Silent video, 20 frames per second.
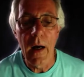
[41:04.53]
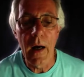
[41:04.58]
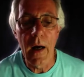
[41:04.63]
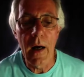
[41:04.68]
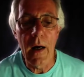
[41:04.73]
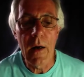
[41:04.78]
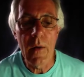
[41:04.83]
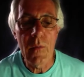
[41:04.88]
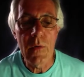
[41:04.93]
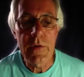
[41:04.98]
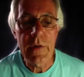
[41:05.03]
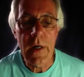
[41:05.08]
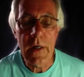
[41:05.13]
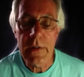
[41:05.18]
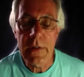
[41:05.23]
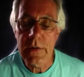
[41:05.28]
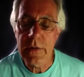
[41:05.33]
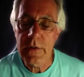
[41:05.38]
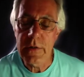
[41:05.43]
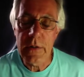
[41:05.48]
I was
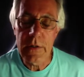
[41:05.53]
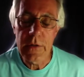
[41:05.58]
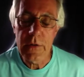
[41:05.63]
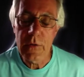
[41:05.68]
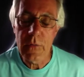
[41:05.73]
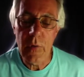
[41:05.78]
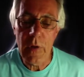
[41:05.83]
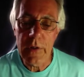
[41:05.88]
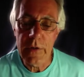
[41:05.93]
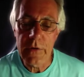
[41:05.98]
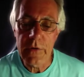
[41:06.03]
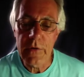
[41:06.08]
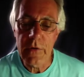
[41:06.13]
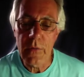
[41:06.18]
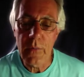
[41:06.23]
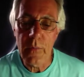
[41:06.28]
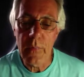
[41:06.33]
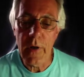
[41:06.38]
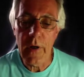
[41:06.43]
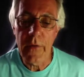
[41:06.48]
asked this
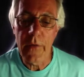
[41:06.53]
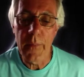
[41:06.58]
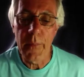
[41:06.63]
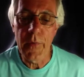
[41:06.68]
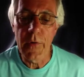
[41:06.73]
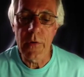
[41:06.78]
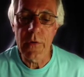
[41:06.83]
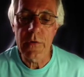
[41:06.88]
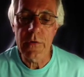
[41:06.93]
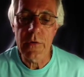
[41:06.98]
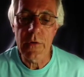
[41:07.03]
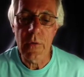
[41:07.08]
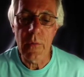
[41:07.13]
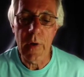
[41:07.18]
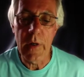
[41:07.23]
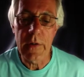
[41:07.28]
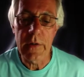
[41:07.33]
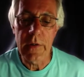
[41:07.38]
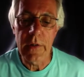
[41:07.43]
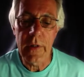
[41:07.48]
question by the person who
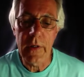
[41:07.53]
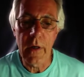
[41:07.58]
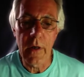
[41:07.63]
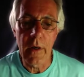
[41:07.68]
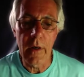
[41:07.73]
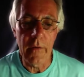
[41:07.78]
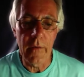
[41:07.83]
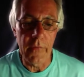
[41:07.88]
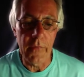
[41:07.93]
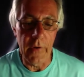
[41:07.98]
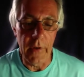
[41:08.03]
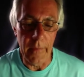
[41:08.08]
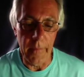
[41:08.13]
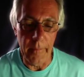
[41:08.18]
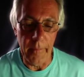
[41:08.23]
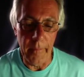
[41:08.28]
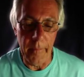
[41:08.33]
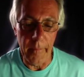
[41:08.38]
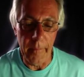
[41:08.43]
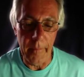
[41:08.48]
actually carved it,
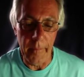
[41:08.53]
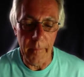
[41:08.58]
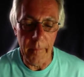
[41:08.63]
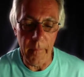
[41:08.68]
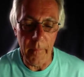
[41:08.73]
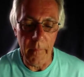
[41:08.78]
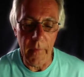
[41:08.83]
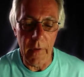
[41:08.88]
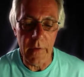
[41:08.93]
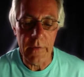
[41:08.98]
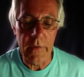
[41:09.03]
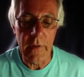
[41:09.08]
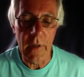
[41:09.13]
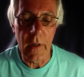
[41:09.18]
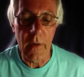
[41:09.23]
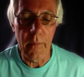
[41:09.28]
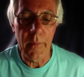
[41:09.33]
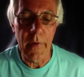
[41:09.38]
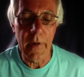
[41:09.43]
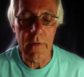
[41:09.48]
and that's
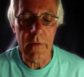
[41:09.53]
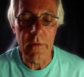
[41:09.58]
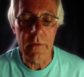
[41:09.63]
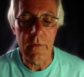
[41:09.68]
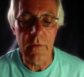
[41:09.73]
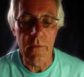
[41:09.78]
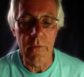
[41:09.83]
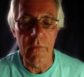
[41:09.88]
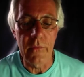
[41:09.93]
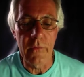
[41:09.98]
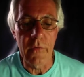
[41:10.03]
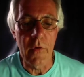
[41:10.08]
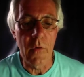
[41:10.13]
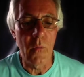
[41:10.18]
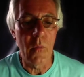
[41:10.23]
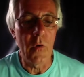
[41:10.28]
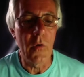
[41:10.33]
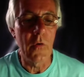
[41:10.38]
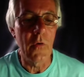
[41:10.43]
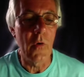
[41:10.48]
Alan Patterson of
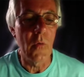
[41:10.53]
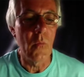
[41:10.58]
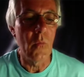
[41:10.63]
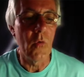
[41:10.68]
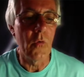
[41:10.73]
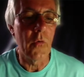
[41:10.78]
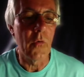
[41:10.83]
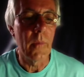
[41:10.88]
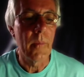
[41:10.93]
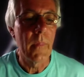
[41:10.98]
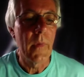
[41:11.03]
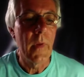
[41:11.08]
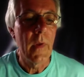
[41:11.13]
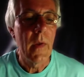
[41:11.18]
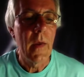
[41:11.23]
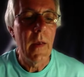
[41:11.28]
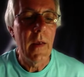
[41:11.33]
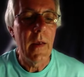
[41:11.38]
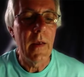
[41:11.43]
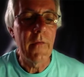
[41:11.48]
Word on Wood.
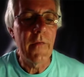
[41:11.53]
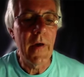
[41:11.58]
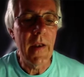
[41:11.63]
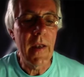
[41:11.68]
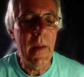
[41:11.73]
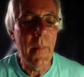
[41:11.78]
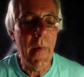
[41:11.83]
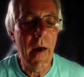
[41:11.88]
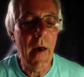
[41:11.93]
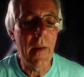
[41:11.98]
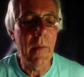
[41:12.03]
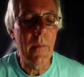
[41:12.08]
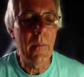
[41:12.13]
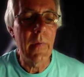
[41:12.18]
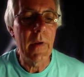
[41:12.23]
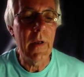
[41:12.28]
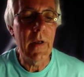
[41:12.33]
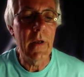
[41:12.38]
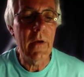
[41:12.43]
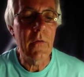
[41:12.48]
If any man
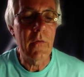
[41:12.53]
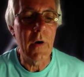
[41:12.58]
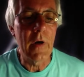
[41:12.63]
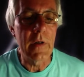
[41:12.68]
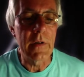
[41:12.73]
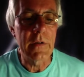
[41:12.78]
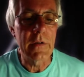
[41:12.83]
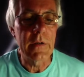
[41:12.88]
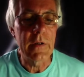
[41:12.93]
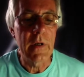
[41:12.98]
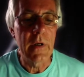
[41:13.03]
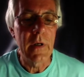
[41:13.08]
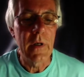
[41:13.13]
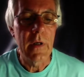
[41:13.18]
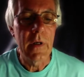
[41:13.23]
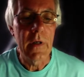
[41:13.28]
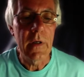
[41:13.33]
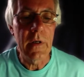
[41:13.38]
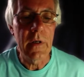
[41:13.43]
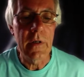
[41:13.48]
be in Christ,
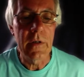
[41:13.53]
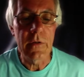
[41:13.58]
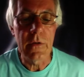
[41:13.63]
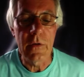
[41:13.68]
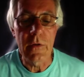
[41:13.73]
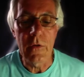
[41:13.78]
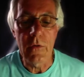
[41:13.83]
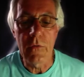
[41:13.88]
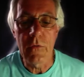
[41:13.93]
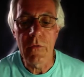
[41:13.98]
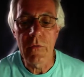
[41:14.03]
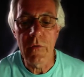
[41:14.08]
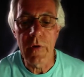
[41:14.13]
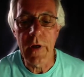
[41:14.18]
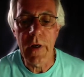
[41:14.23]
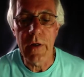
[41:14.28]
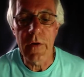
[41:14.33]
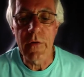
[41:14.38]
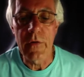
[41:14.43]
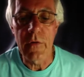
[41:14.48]
he is a new
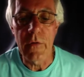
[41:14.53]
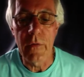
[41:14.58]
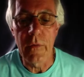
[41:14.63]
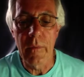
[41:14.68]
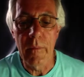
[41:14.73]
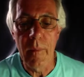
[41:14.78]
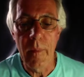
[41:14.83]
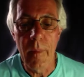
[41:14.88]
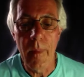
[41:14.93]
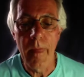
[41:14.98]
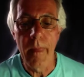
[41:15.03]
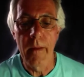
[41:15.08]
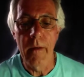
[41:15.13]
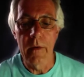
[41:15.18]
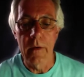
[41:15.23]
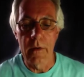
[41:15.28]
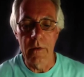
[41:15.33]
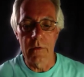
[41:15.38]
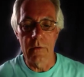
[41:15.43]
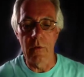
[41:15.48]
creation.
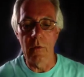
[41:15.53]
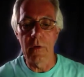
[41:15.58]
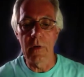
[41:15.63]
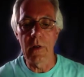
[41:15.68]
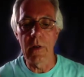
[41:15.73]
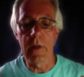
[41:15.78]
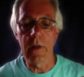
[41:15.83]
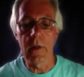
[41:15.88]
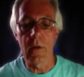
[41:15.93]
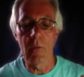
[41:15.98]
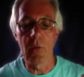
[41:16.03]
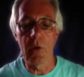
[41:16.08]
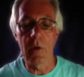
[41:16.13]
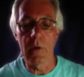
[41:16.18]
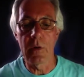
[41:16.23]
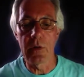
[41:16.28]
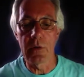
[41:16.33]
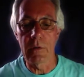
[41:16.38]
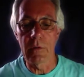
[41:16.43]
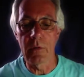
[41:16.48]
It's only a little one,
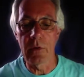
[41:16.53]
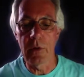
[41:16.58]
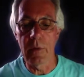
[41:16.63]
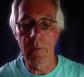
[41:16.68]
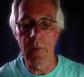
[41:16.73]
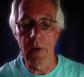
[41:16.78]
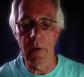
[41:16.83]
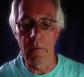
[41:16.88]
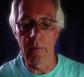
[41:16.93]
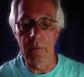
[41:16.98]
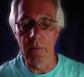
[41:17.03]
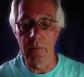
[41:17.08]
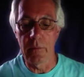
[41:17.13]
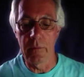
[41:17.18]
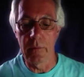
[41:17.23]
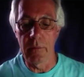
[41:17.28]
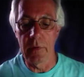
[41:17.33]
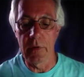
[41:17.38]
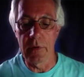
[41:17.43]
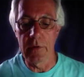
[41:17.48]
it's only about
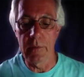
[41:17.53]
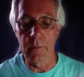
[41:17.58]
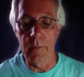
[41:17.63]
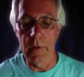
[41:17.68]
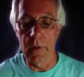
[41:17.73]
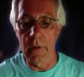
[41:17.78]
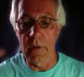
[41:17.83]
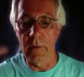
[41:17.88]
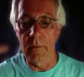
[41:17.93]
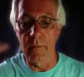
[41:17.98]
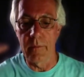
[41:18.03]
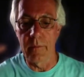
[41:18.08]
this big.